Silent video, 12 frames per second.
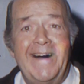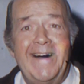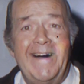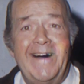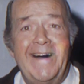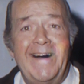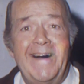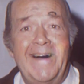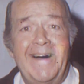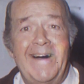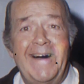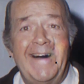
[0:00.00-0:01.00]
served as the
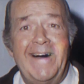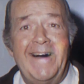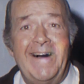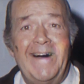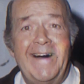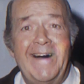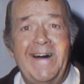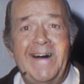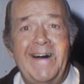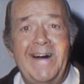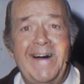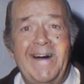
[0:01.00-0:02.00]
fictional Maroon
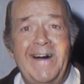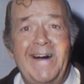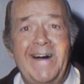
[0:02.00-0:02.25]
Cartoon